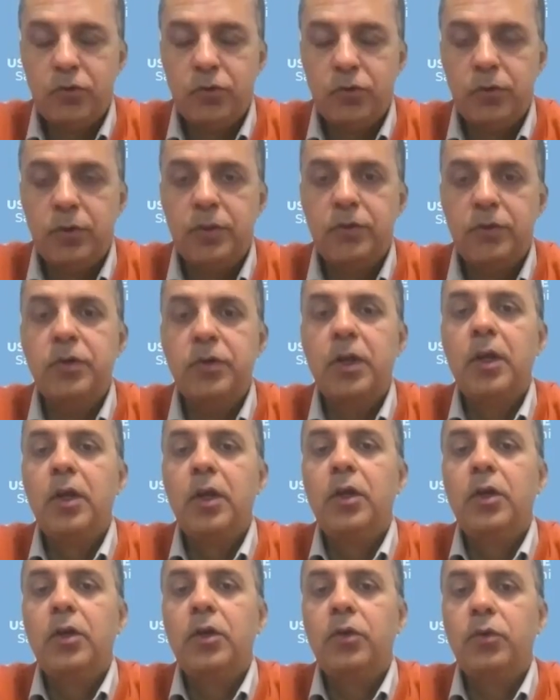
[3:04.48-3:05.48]
1st,
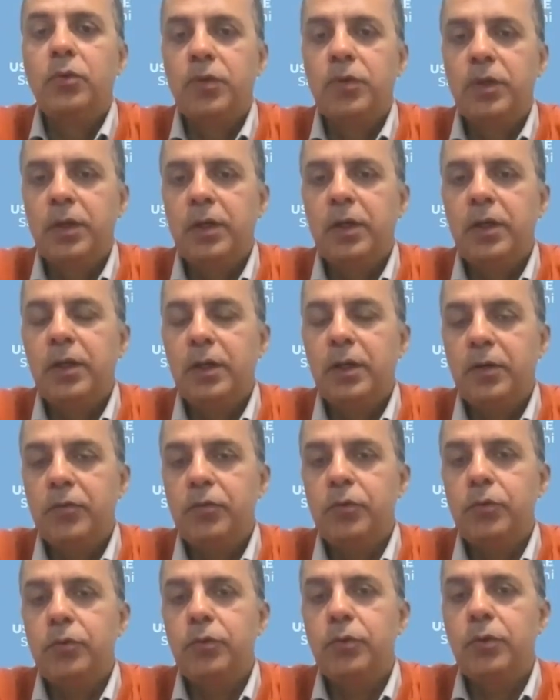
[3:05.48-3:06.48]
you really
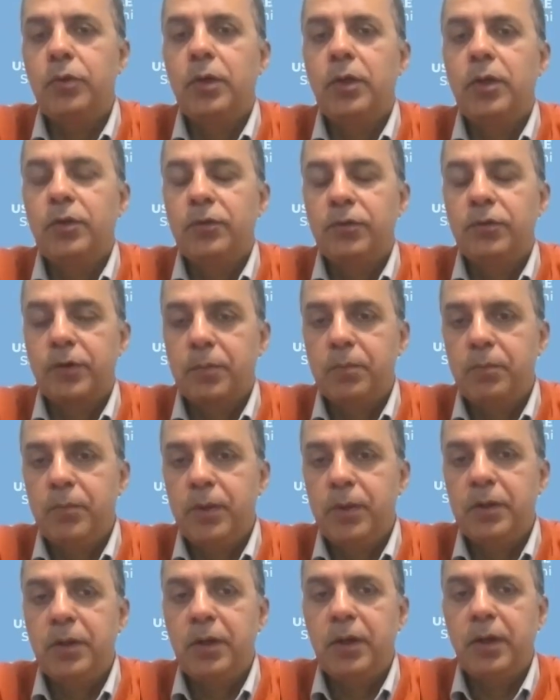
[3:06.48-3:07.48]
have to
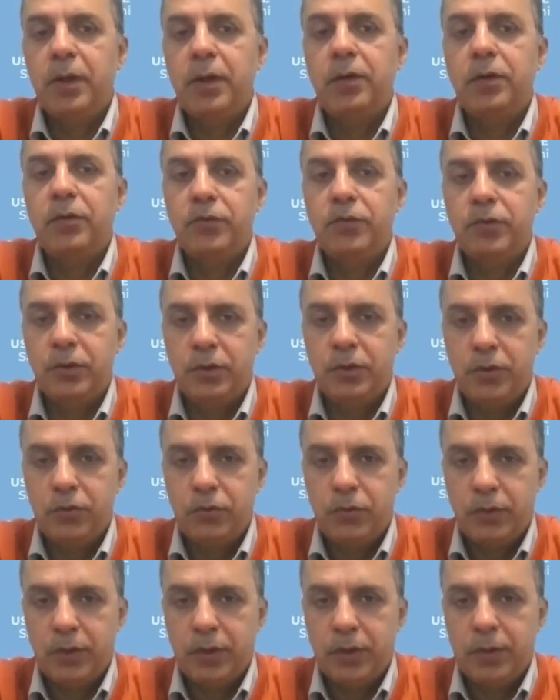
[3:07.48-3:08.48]
submit and
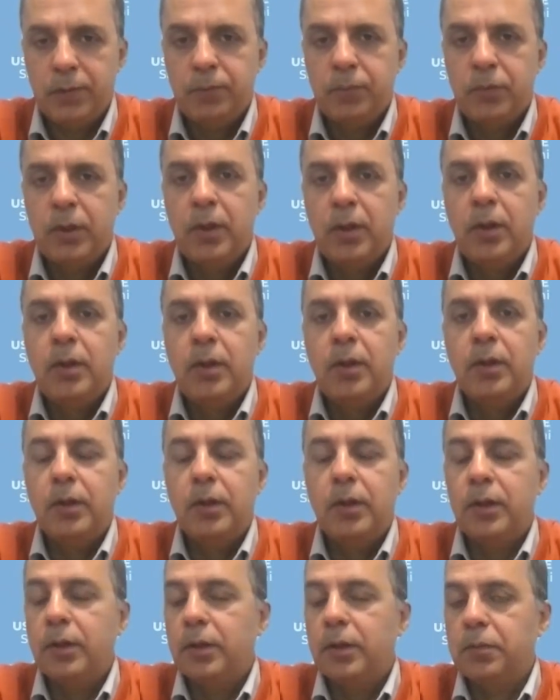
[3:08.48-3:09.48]
certify.
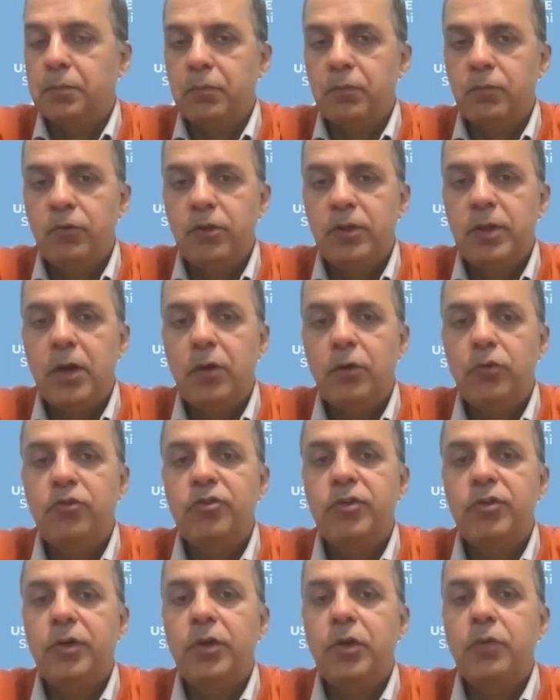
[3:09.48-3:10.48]
Without
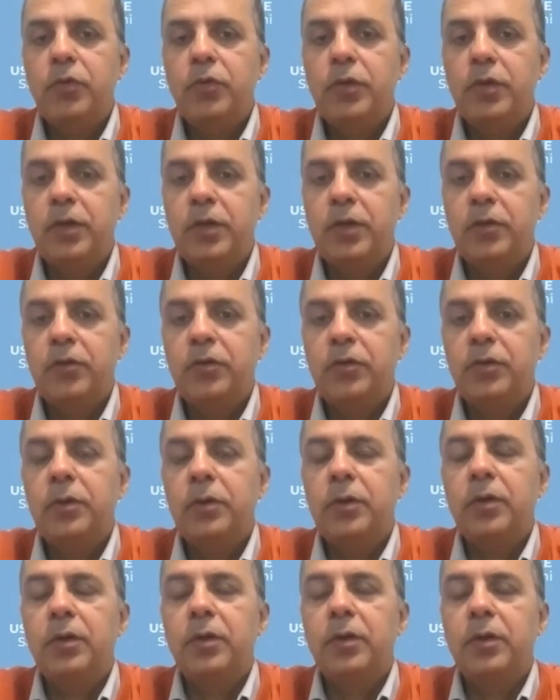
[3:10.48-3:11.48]

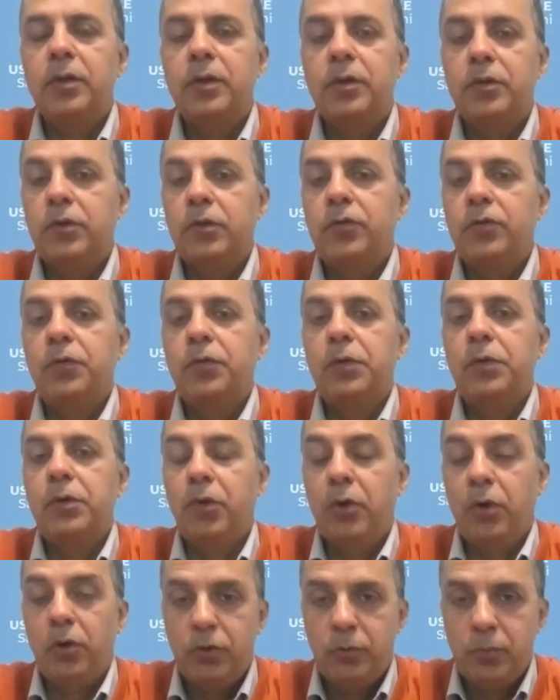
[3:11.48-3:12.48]
certification, this will
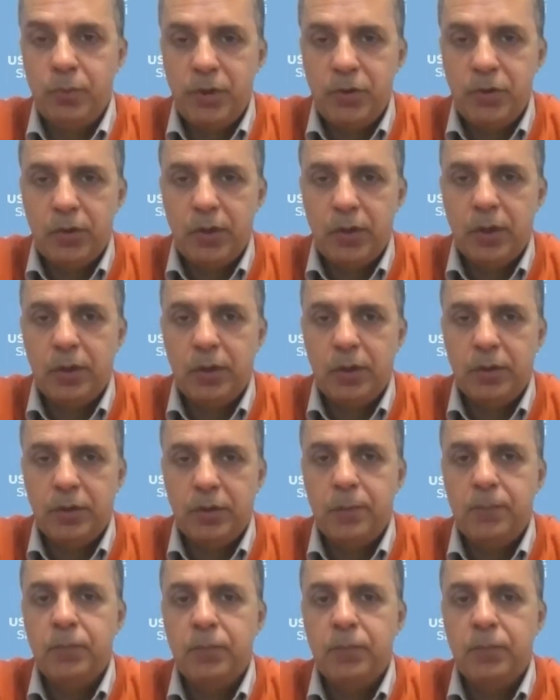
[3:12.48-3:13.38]
not be valid.